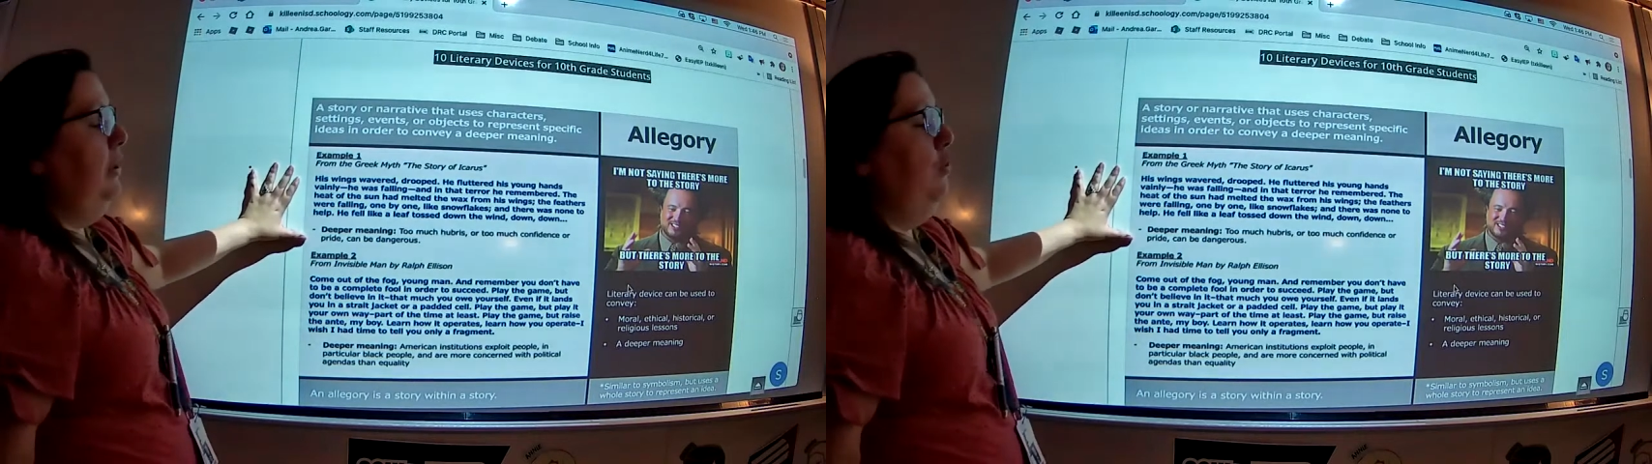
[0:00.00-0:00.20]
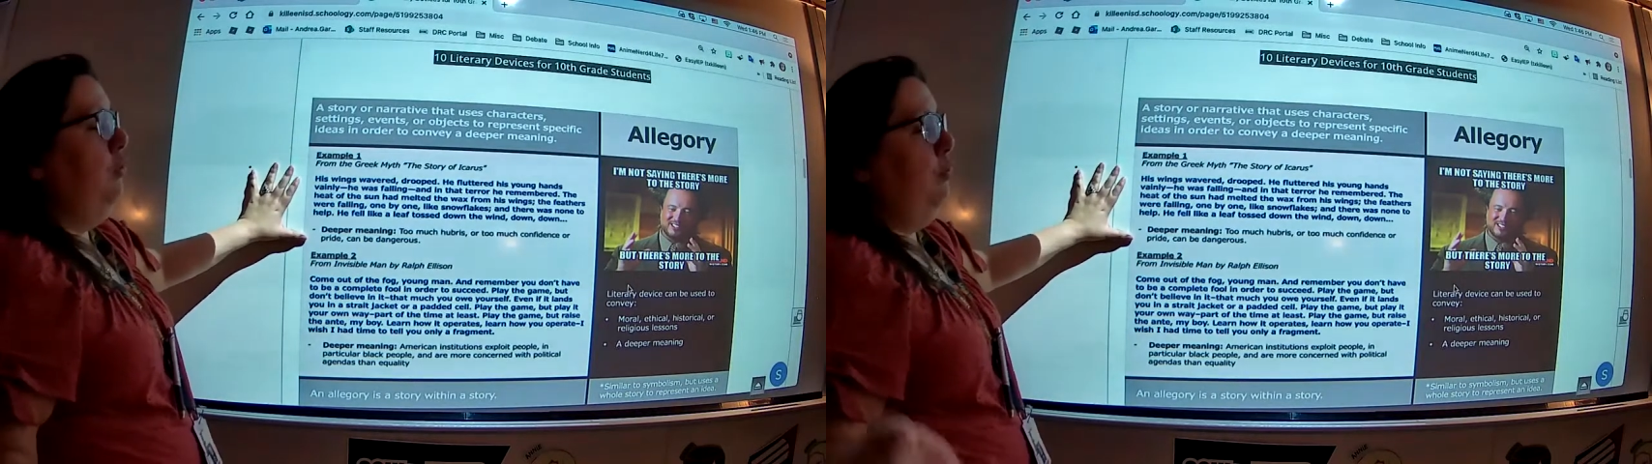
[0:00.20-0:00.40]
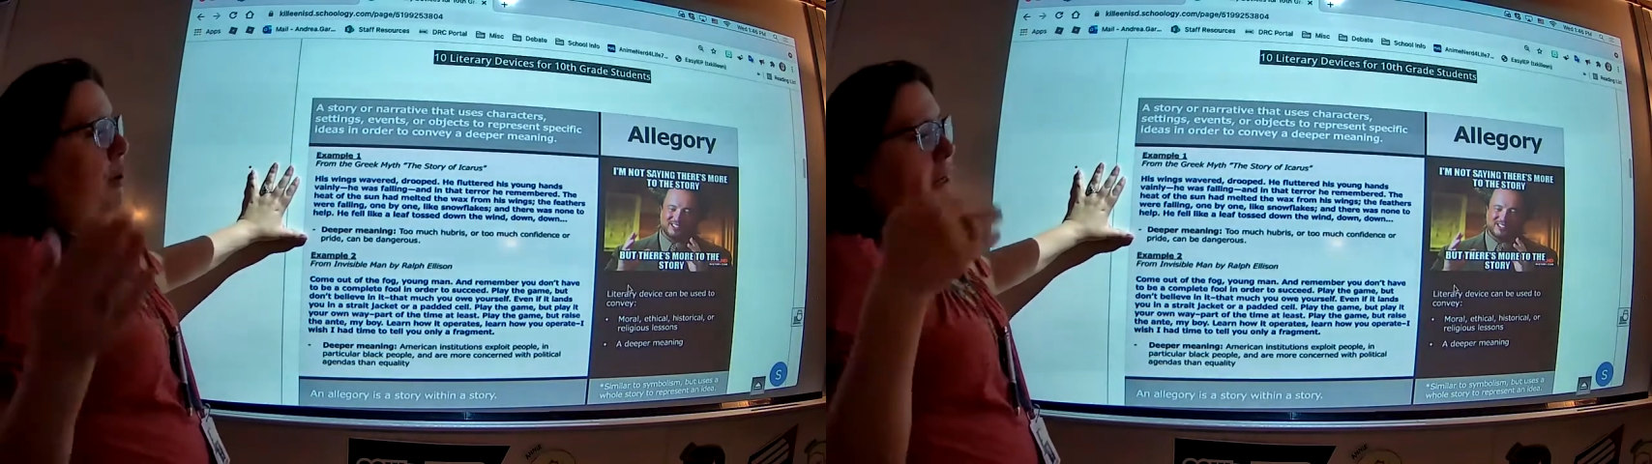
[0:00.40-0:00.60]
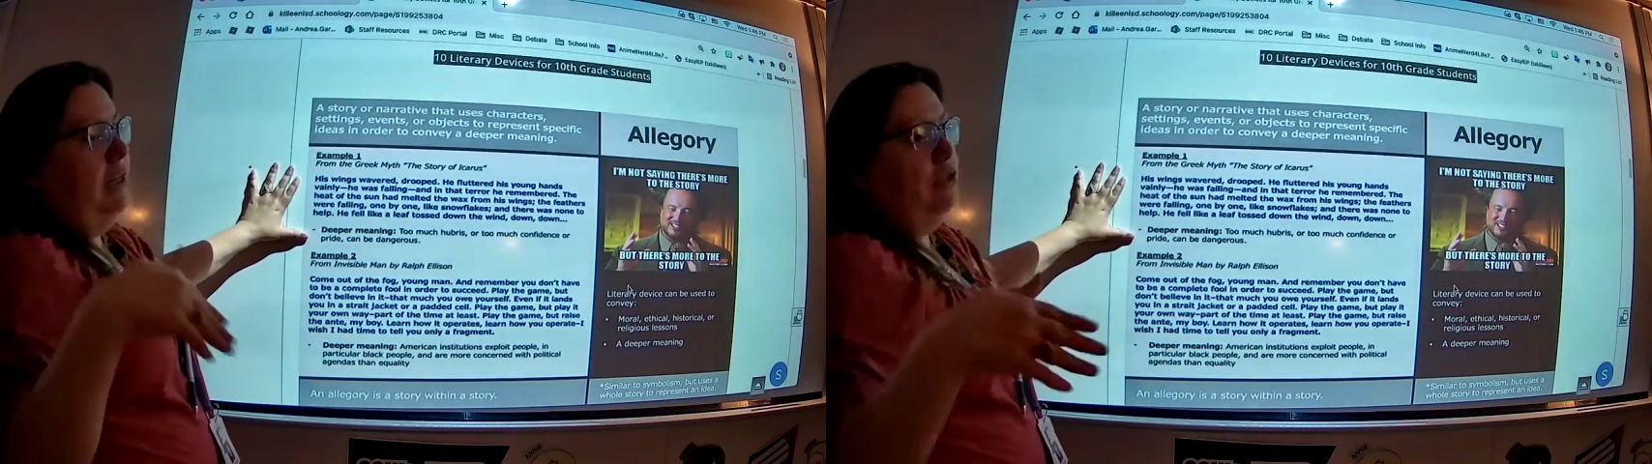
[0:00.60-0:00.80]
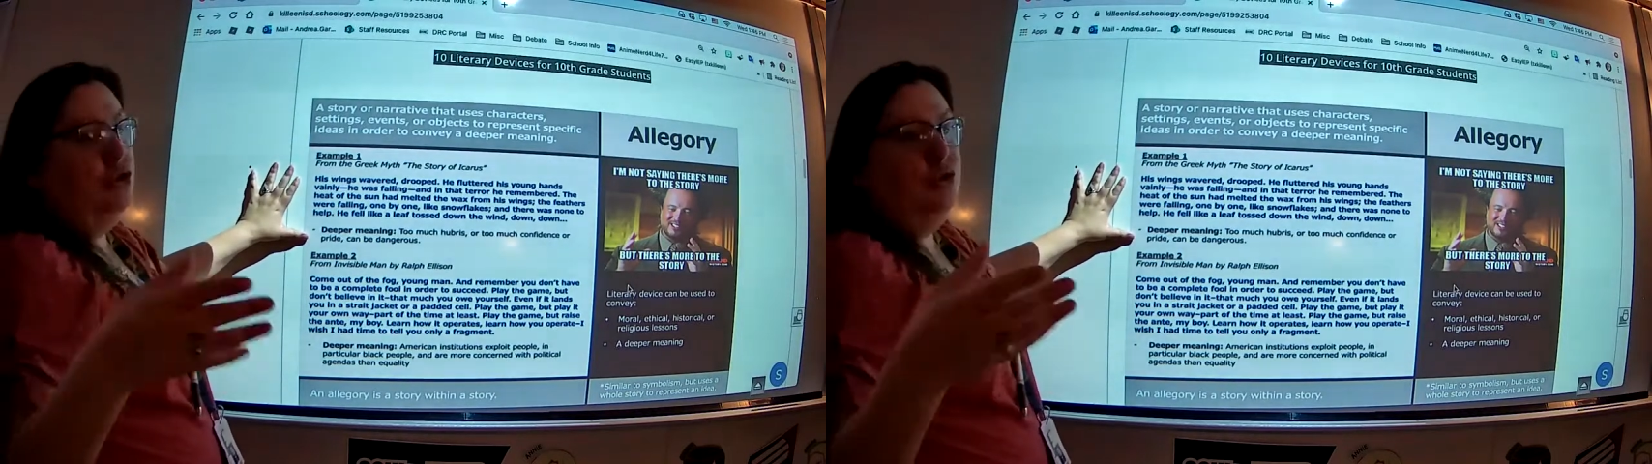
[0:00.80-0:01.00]
incorporated
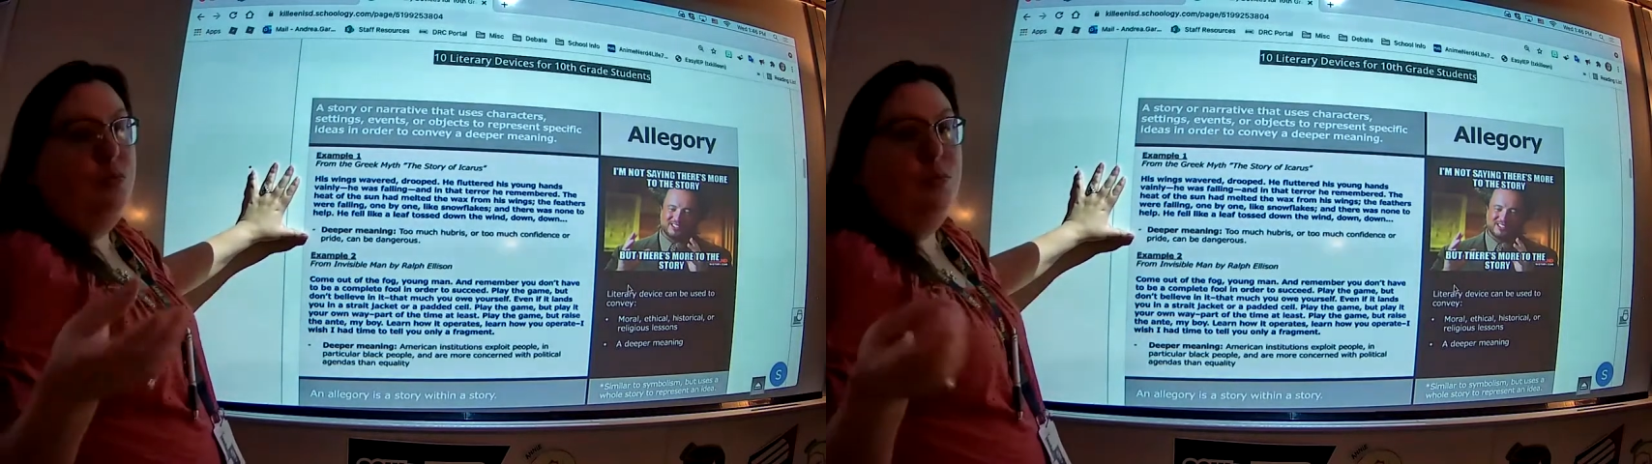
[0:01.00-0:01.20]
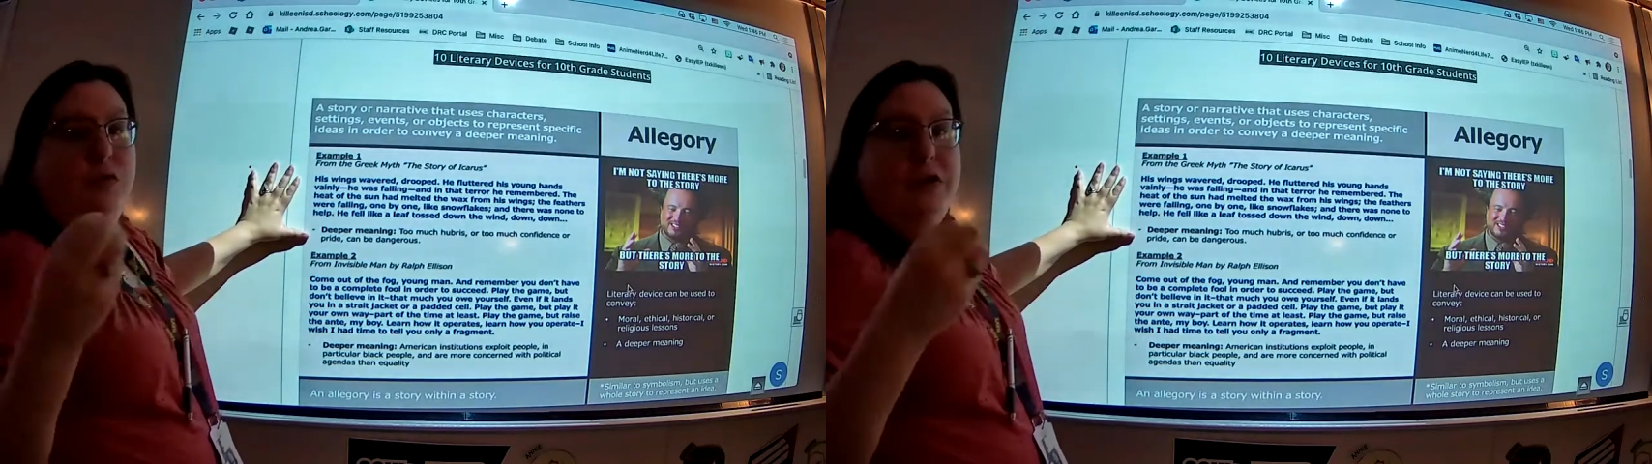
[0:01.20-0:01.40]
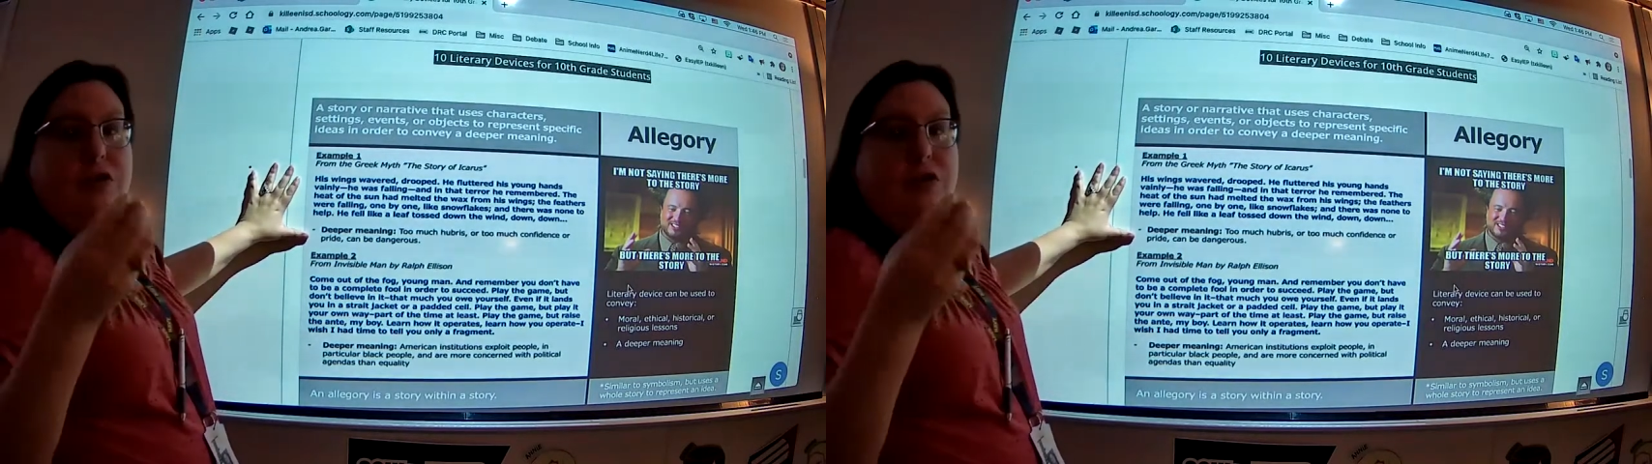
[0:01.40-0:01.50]
into movies